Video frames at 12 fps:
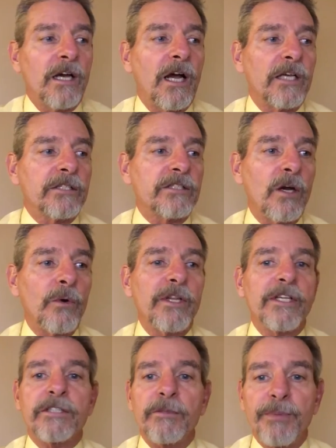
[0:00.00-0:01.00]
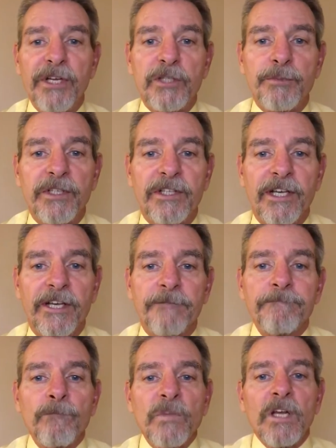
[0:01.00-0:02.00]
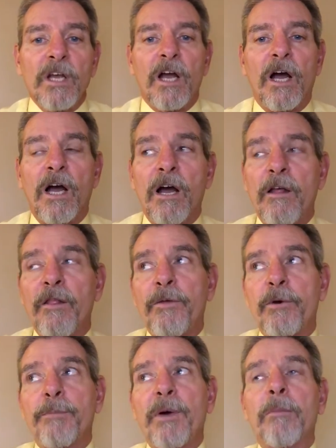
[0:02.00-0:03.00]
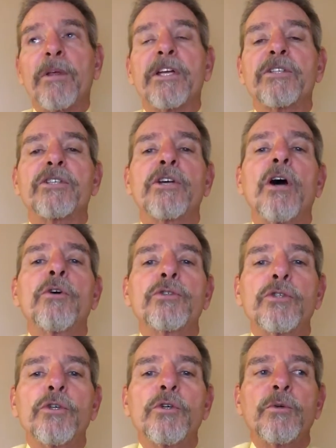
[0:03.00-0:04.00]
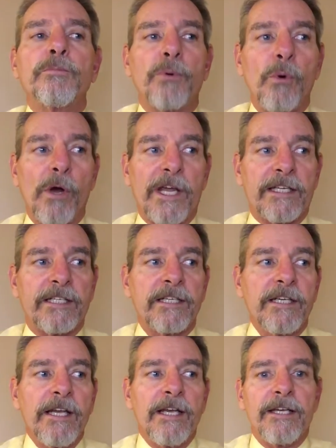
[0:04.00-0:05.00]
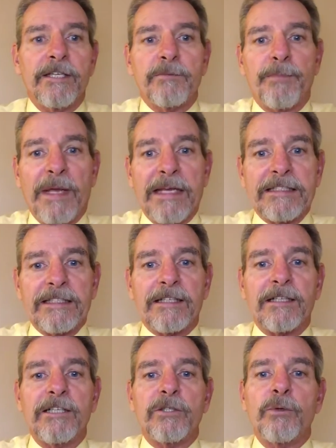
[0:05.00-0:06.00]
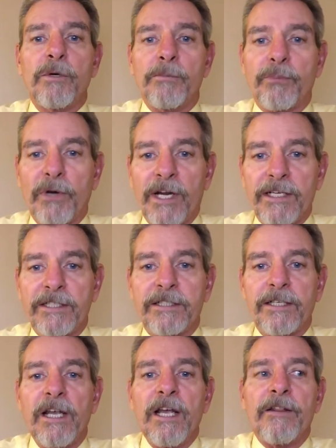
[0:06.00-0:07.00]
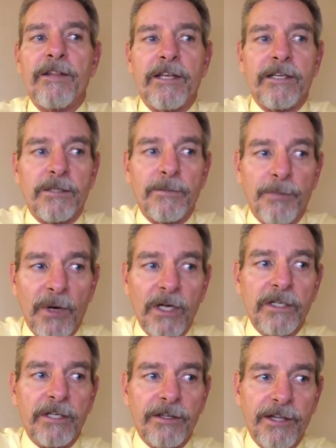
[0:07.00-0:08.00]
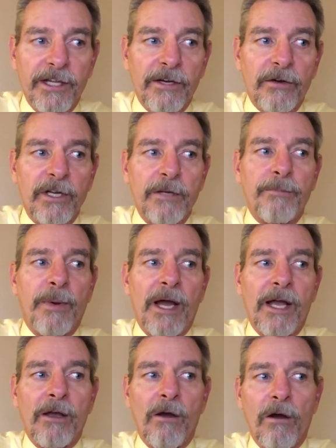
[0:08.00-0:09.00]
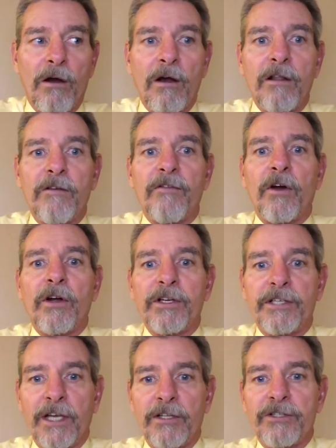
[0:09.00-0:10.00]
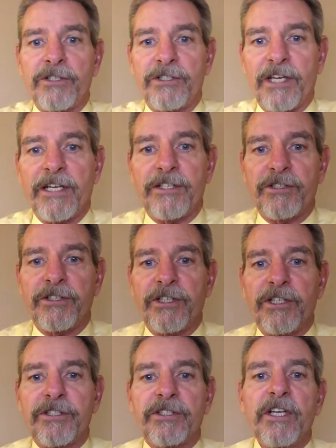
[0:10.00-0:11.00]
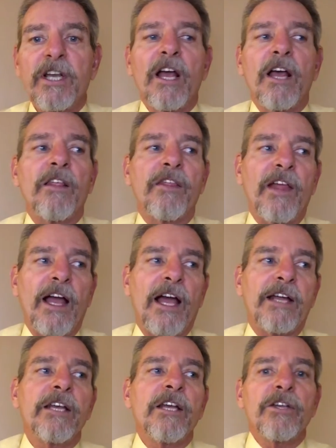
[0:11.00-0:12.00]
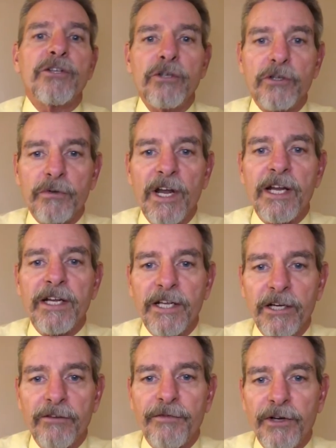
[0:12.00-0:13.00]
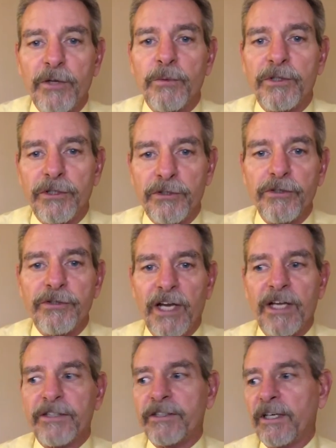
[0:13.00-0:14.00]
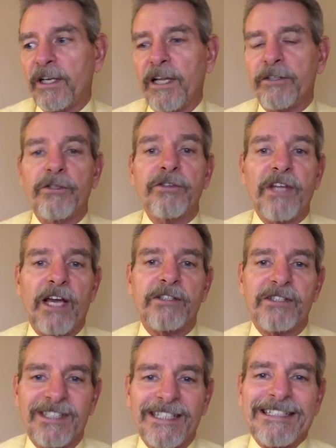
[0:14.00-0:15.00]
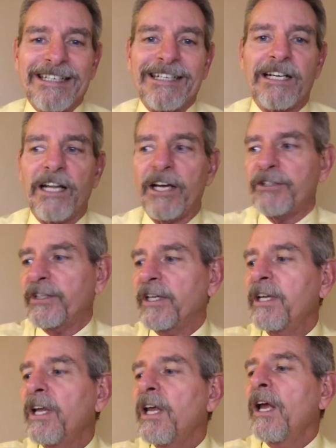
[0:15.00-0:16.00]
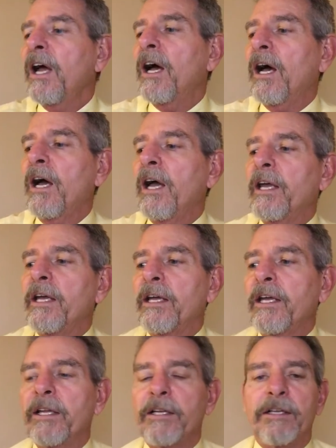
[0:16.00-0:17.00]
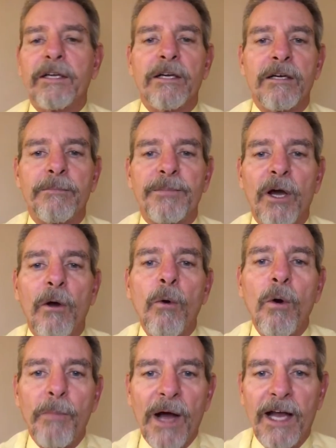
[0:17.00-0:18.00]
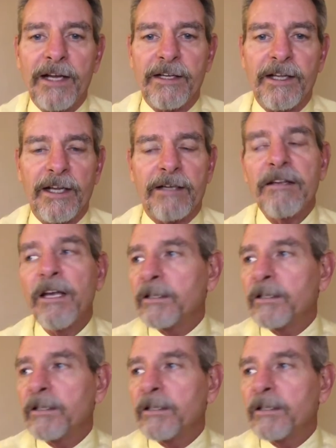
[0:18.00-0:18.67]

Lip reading: So in this impeachment thing, the Republicans' go-to point is basically to embrace the debunked theory by all of our intelligence agencies that Ukraine interfered with the 2016 election and the whole Biden thing.